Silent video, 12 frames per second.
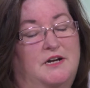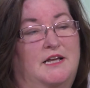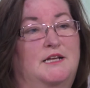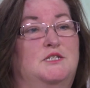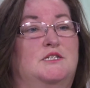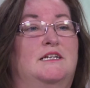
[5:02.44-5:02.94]

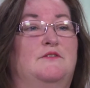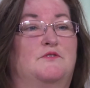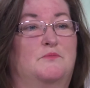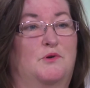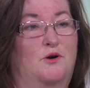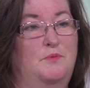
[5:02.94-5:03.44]
has to leave the
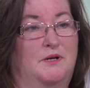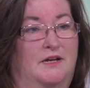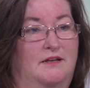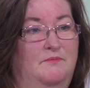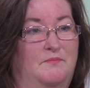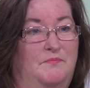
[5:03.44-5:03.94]

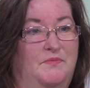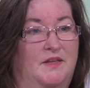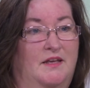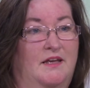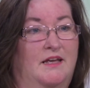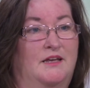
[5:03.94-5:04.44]
property,
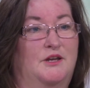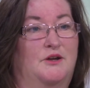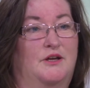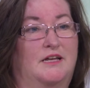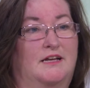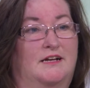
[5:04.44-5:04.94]

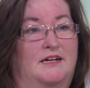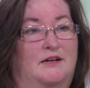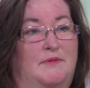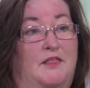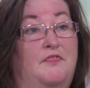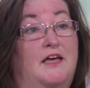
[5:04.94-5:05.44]

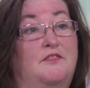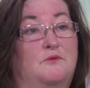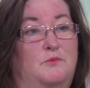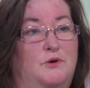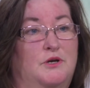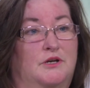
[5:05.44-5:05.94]
and they're the
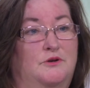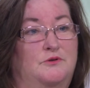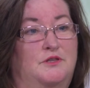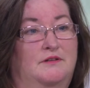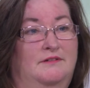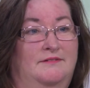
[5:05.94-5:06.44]
worker who
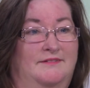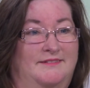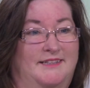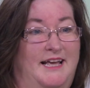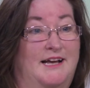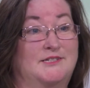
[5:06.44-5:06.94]
the
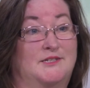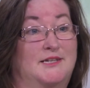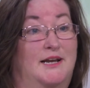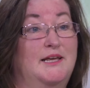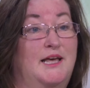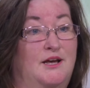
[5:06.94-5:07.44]
house is
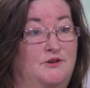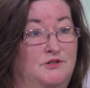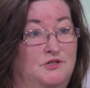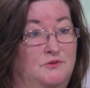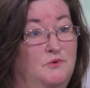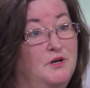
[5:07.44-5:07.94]
allocated
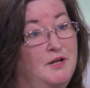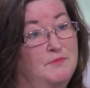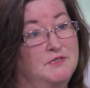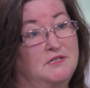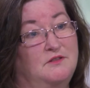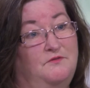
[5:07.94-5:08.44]
to. What
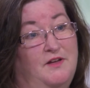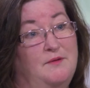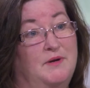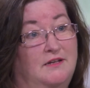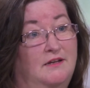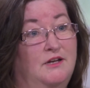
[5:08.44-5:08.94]
happens to the
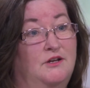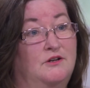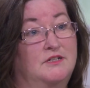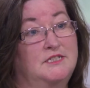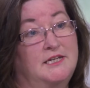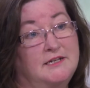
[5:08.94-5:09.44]
family?
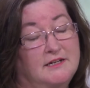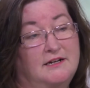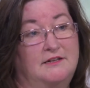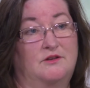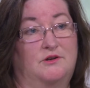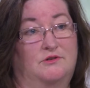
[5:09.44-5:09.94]
Technically
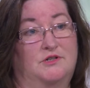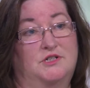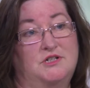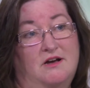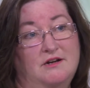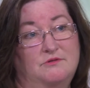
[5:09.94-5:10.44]
they're not
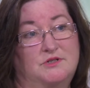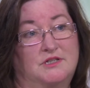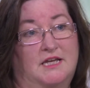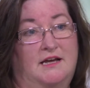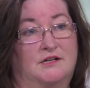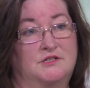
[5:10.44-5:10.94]
entitled to the
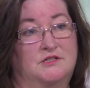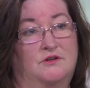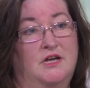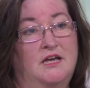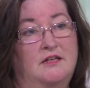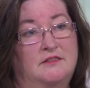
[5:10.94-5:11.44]
house, so
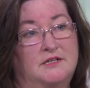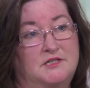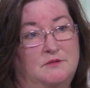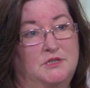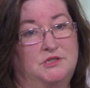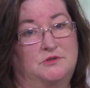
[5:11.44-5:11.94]
there's
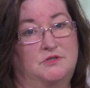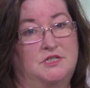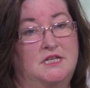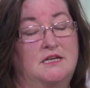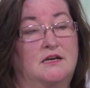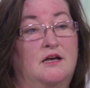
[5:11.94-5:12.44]
some issues
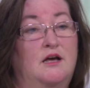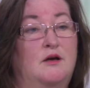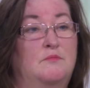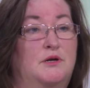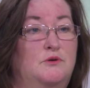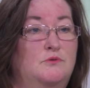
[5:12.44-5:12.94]
there.
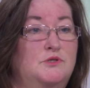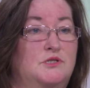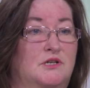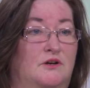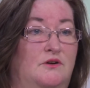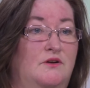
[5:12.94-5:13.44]
But
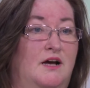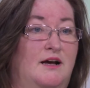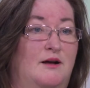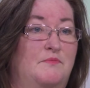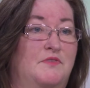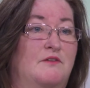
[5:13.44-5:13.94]
also
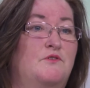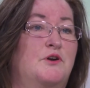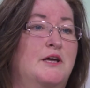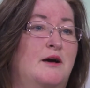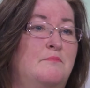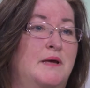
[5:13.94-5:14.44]
they've got to
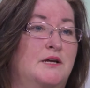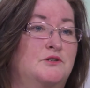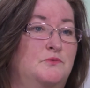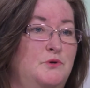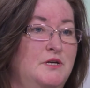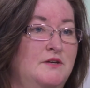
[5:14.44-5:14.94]
come back to
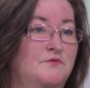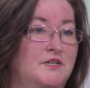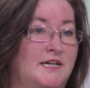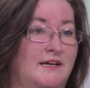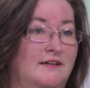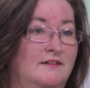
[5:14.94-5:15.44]
work every
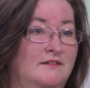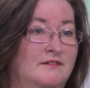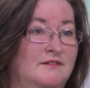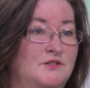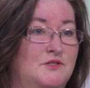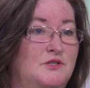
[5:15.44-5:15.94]
day,
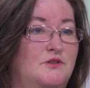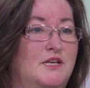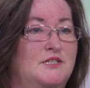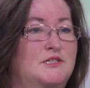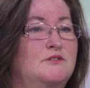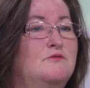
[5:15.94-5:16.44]
so they're
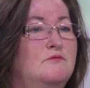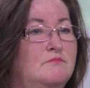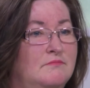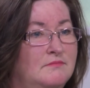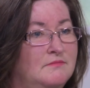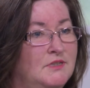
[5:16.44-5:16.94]
still,
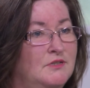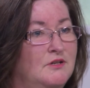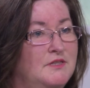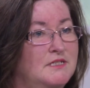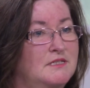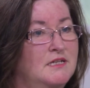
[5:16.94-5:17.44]

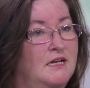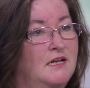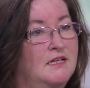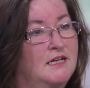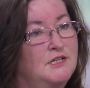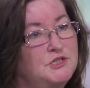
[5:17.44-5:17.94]
there's
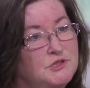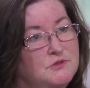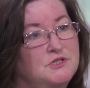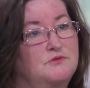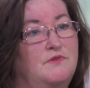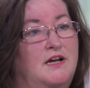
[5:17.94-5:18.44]

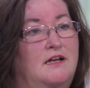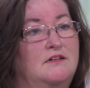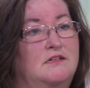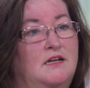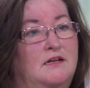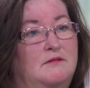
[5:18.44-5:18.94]
issues around
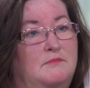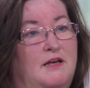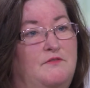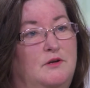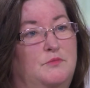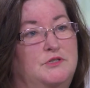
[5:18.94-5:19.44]

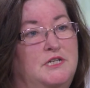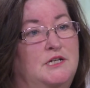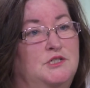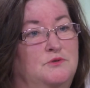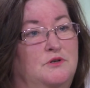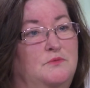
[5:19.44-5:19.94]
having a
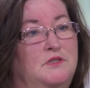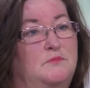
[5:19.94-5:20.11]
protection order when the